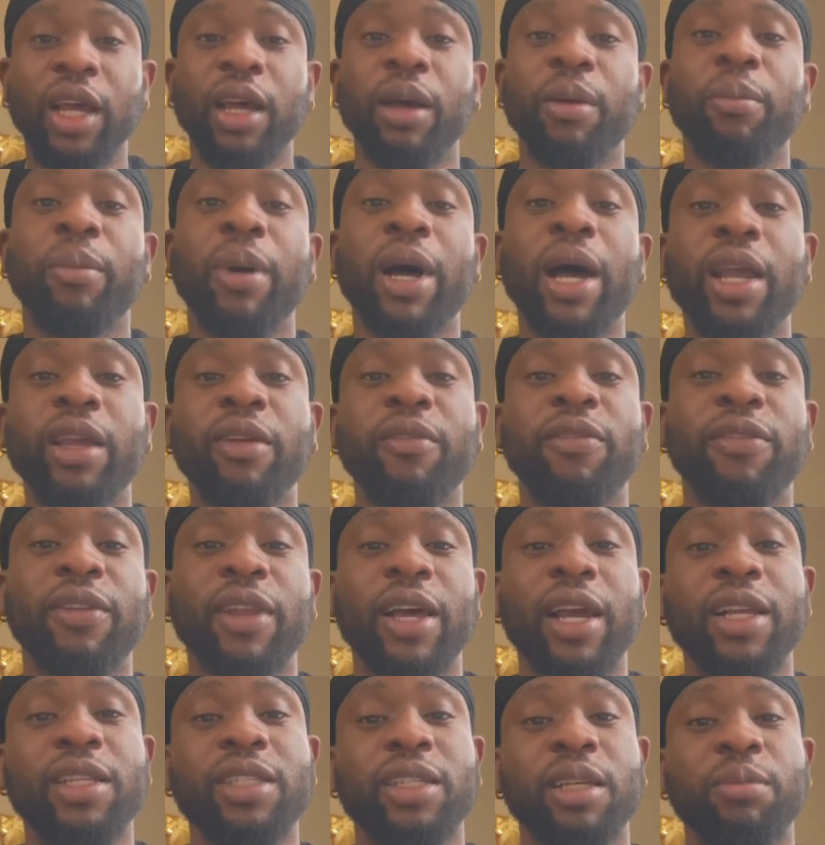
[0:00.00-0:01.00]
Buy your
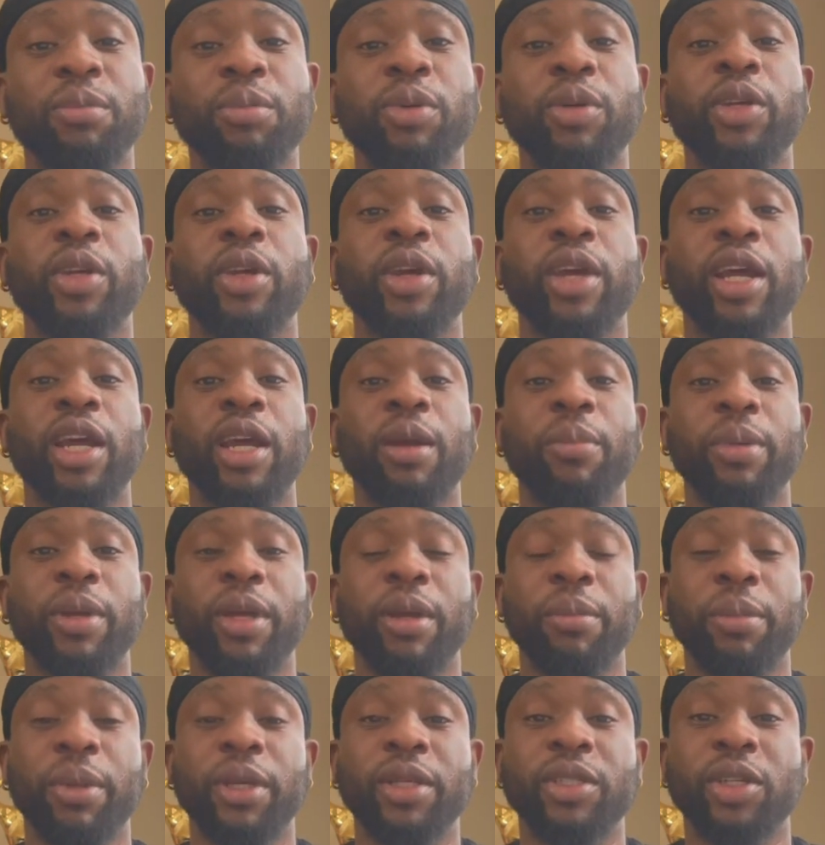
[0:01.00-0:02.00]
flights and book your
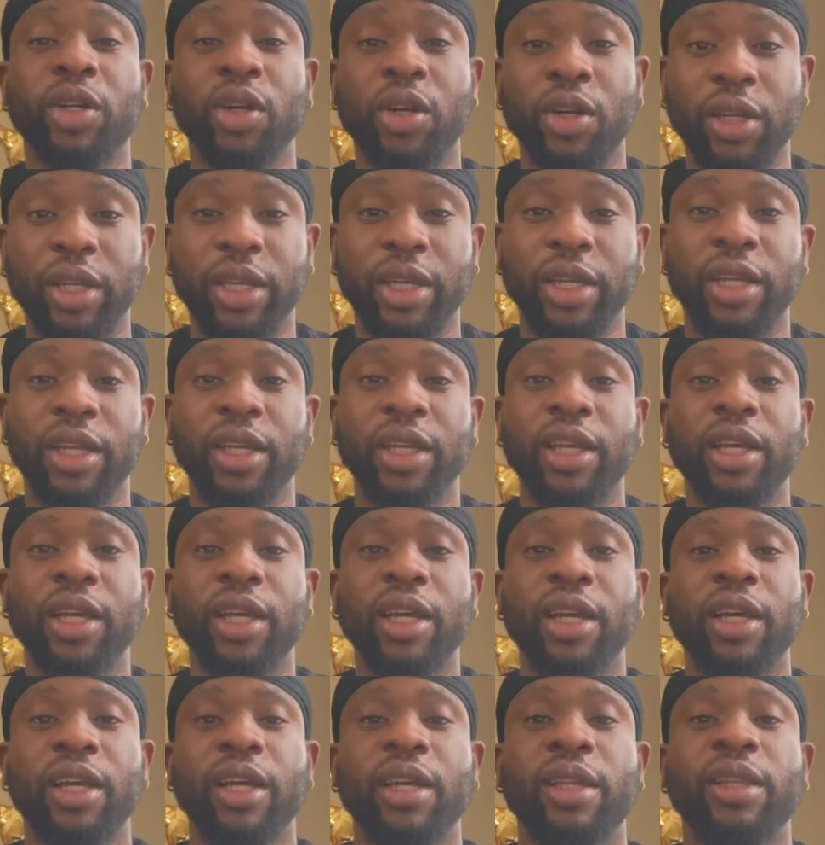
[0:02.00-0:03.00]
Airbnbs early.
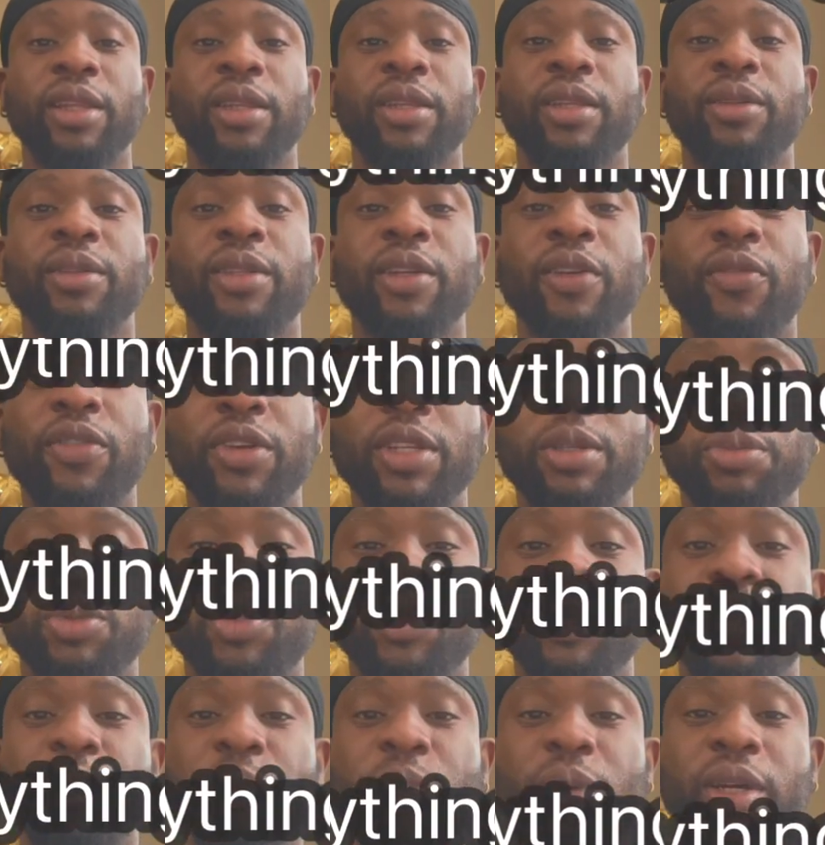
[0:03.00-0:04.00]
The difference
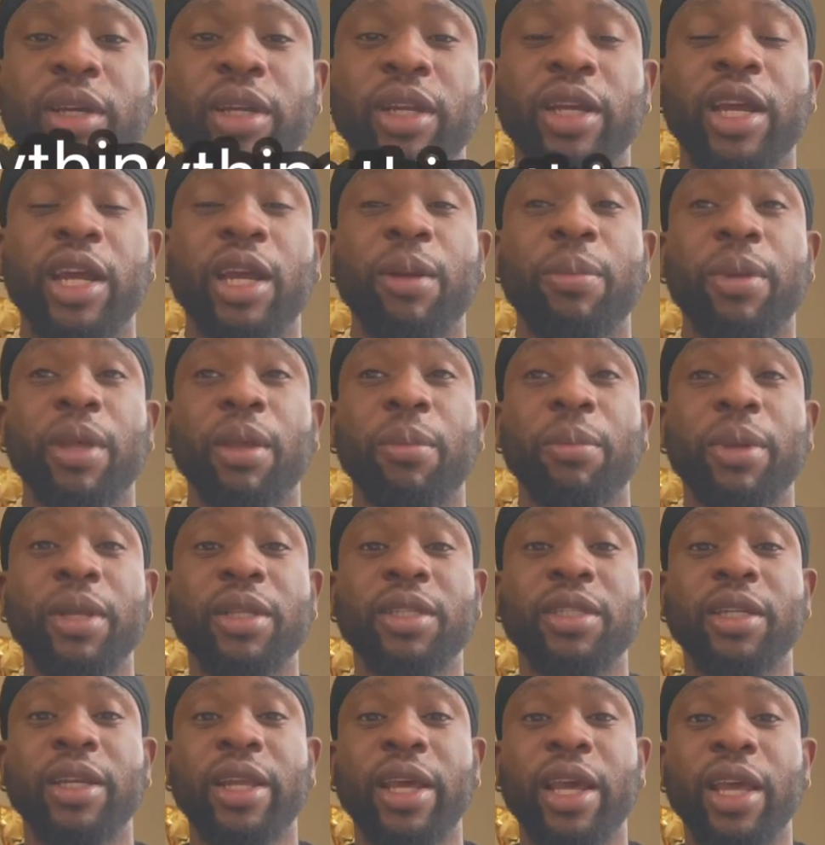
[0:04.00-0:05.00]
between booking an Airbnb
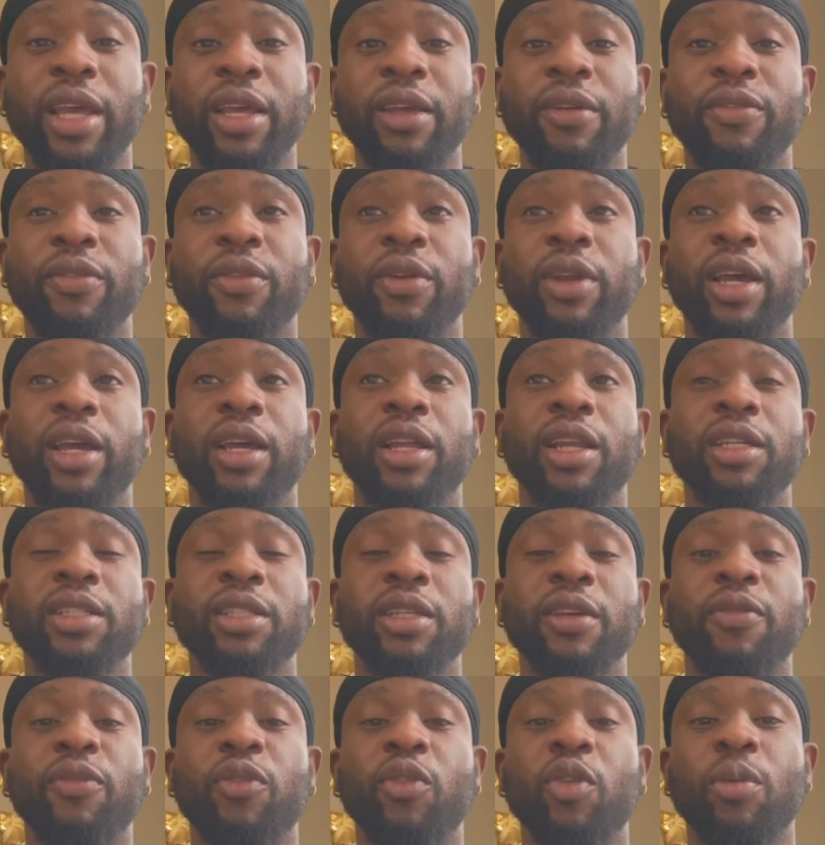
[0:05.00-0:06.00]
today for like let's
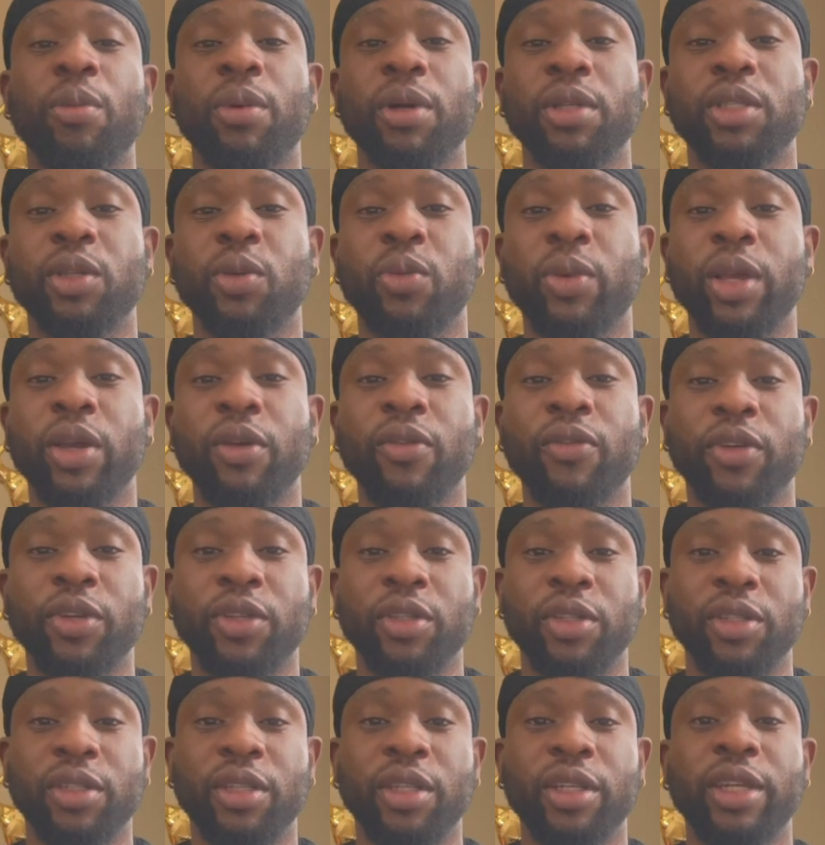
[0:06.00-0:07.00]
say 4 months away
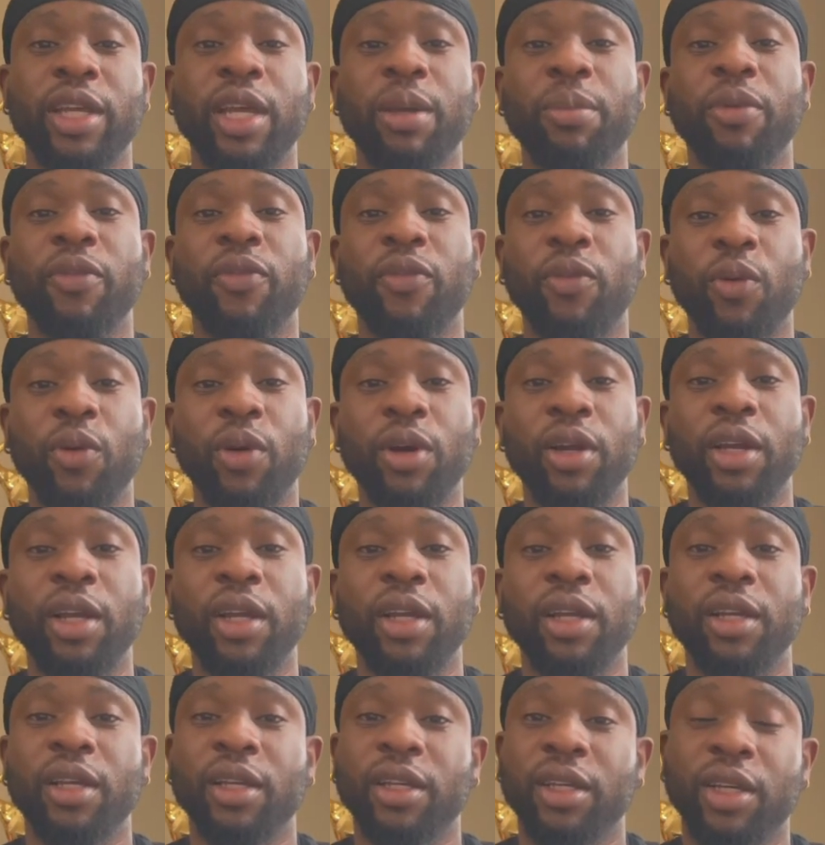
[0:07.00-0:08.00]
versus the day before,
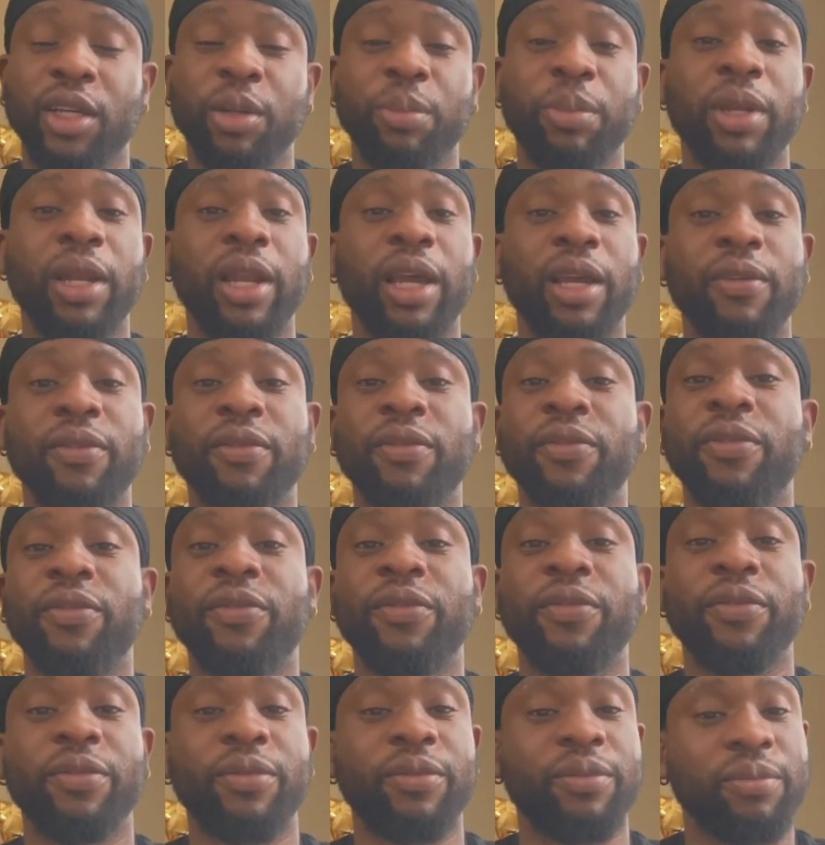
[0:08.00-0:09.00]
it could be like
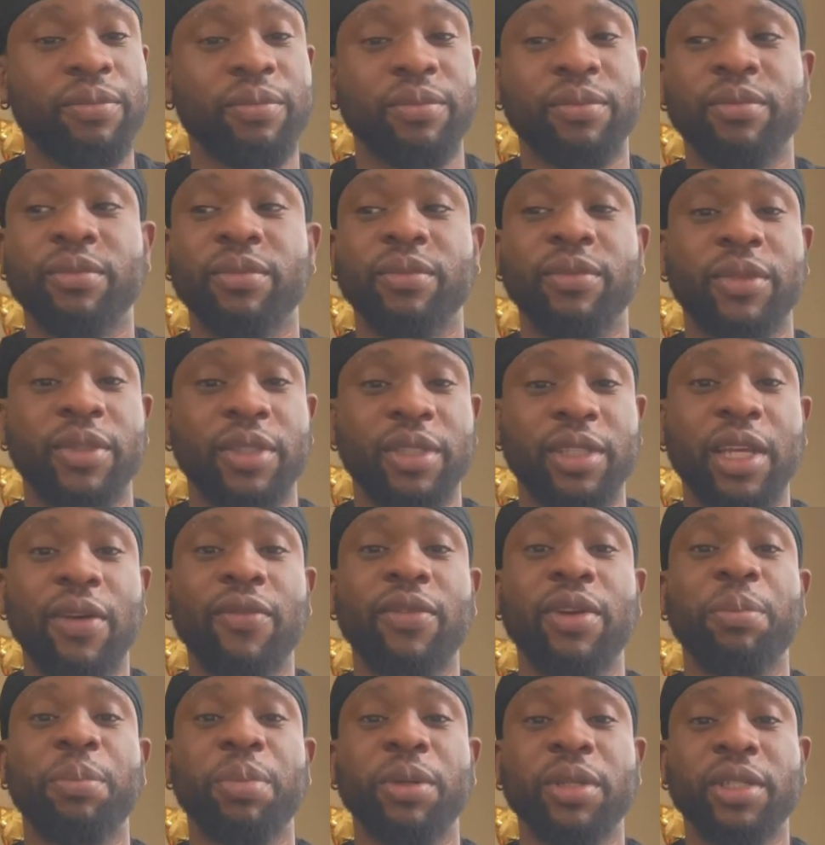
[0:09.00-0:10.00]

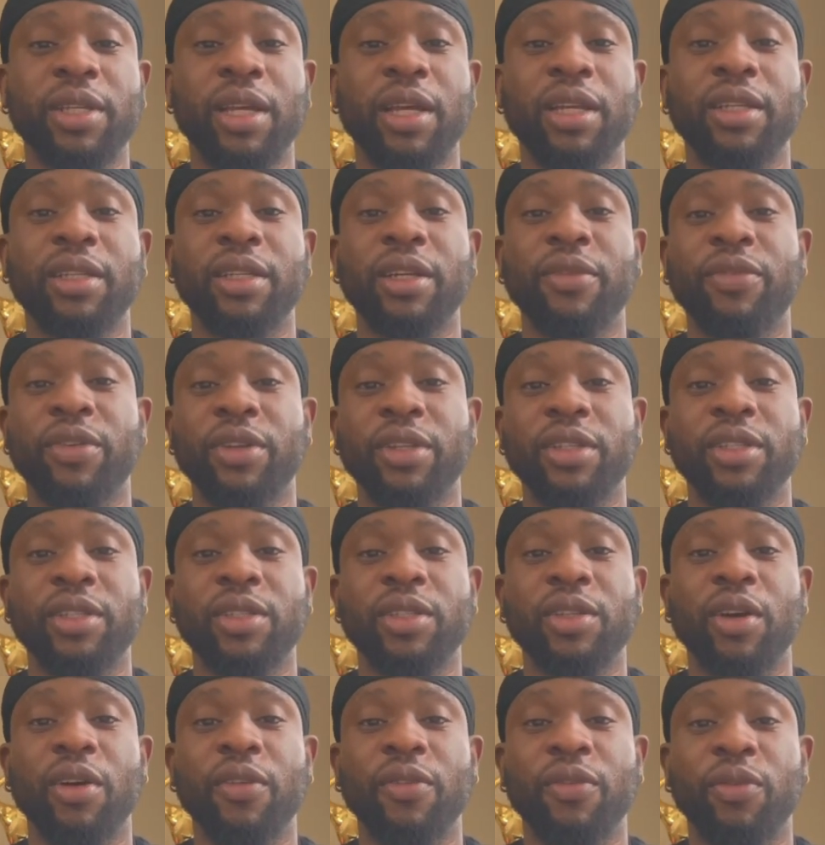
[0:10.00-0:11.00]
70%
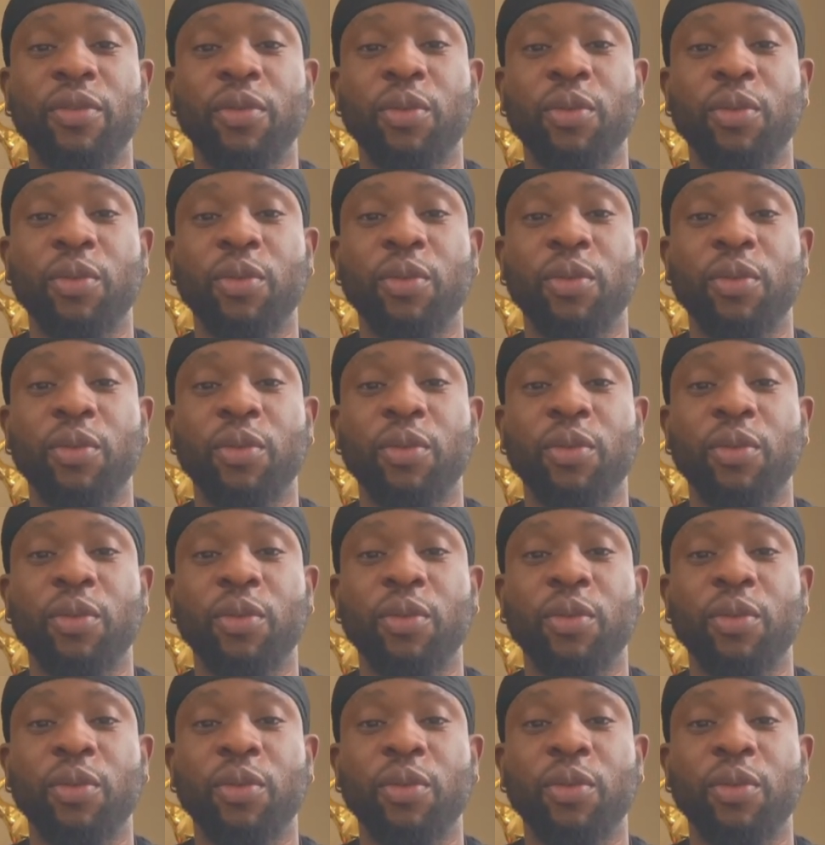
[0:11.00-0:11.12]
difference of